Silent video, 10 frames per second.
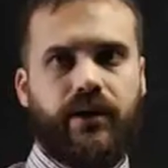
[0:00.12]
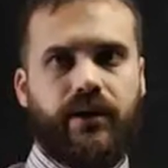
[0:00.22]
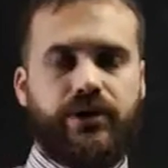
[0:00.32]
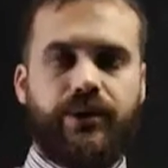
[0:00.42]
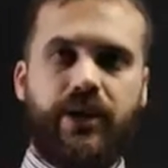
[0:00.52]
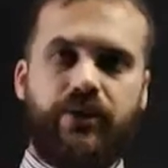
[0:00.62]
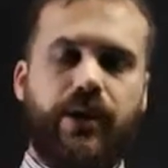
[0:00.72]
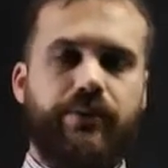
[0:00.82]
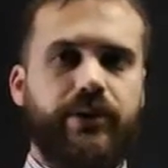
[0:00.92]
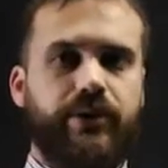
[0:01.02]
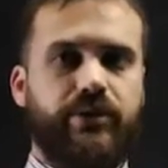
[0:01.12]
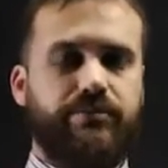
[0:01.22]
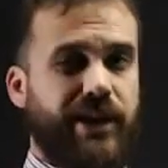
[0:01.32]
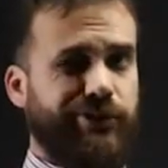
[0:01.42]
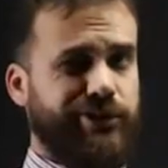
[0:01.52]
So another way we can use
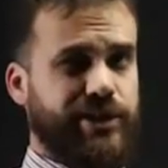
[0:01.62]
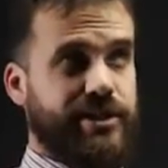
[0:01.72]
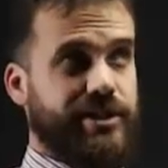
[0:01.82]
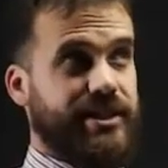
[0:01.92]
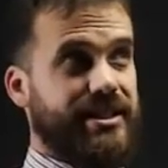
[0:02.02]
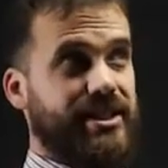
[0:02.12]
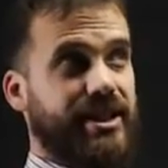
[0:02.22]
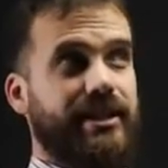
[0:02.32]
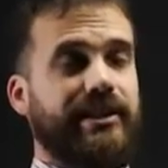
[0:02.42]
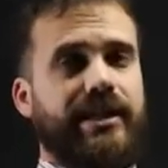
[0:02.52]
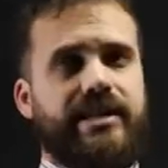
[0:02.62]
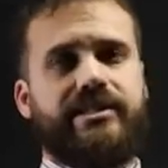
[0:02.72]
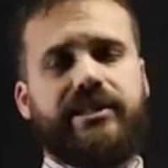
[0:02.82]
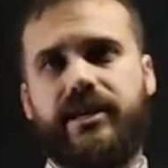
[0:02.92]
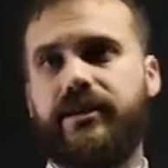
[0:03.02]
matrices is the
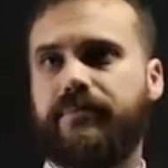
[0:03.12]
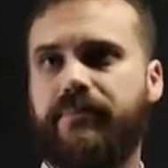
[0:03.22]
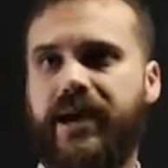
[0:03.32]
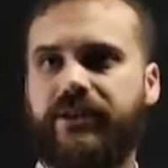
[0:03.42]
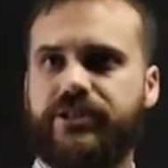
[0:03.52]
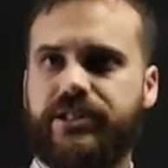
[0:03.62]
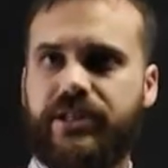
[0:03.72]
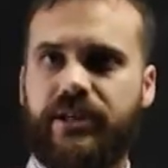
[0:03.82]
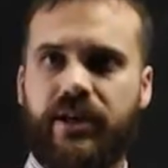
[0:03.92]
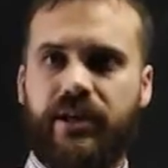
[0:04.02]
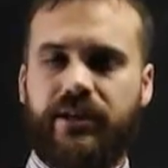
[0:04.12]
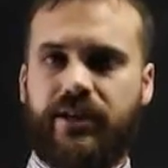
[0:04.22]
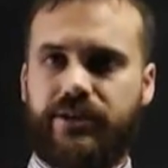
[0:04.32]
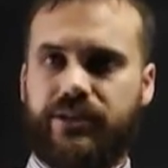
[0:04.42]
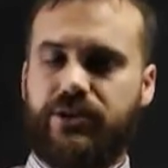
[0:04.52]
Leslie matrix.
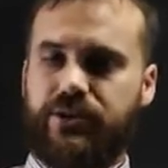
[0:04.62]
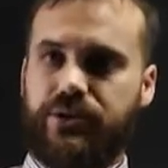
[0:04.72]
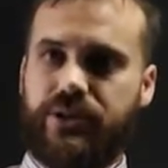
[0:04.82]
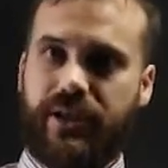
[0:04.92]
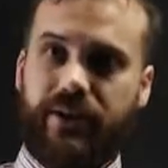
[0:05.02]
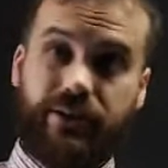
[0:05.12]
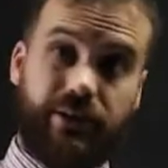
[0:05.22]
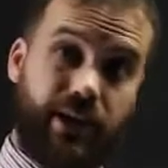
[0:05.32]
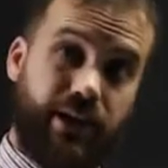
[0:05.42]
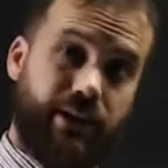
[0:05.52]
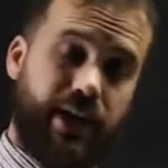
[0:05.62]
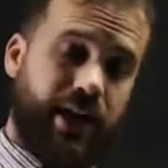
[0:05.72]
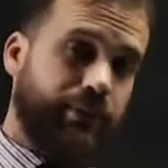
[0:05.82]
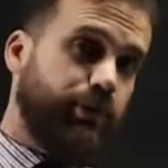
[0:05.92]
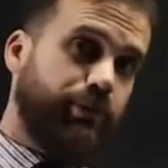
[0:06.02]
Now, it's used to calculate
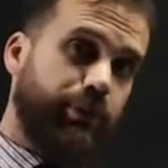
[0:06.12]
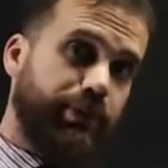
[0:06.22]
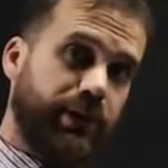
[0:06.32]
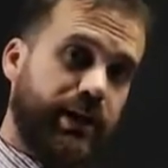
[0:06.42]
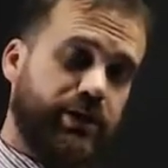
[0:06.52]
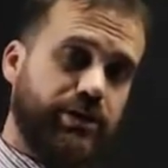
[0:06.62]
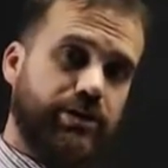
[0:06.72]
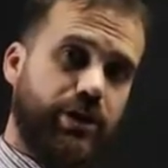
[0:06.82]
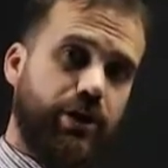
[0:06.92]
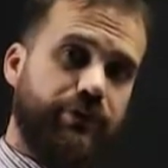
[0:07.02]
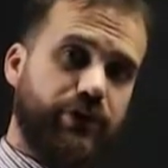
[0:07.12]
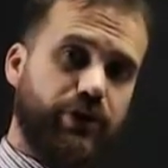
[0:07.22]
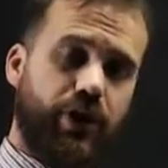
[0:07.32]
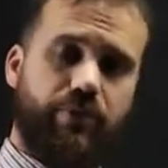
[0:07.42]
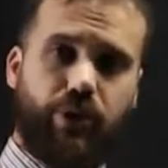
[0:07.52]
animal populations over
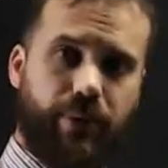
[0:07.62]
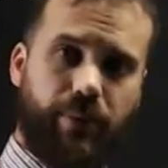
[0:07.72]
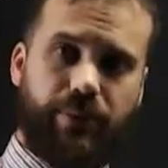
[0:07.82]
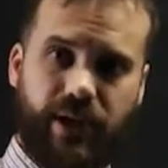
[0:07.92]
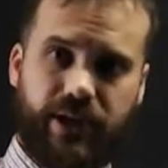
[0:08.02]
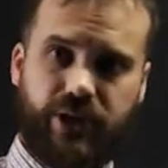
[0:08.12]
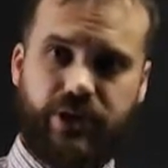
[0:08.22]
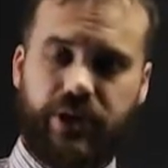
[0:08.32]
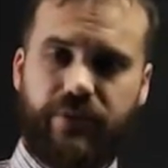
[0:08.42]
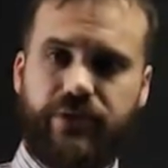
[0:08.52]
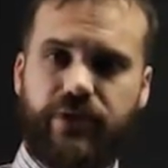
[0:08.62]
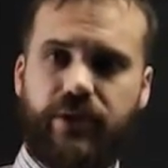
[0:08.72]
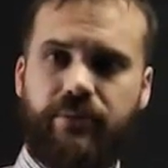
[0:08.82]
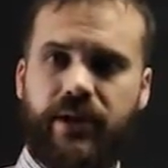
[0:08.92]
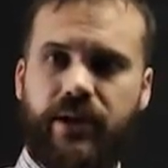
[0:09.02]
time, or populations over
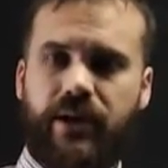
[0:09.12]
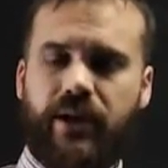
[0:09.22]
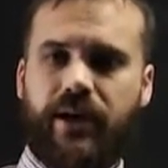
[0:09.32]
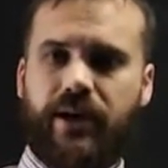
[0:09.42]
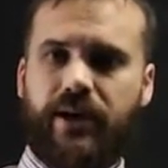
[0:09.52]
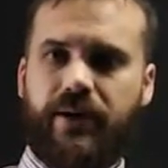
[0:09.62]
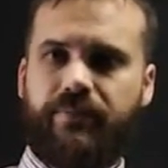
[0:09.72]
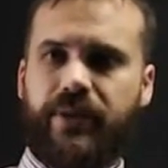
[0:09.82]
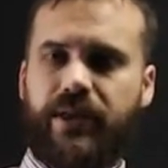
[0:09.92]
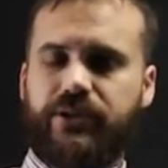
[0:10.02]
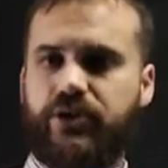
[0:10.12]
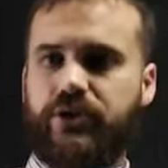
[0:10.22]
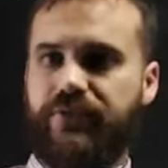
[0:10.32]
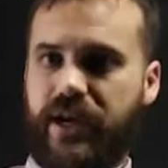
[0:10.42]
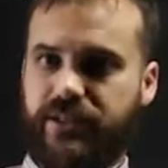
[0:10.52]
time. Now, there's two
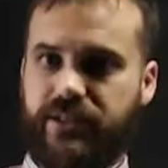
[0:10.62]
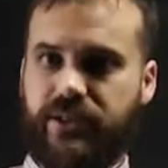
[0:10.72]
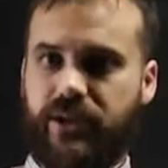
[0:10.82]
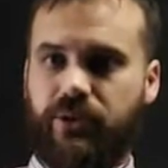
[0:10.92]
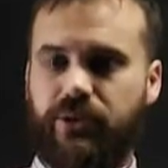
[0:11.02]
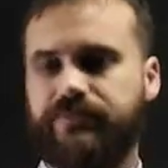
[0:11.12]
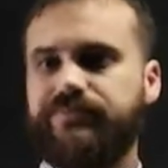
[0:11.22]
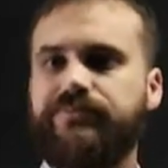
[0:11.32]
factors that go, or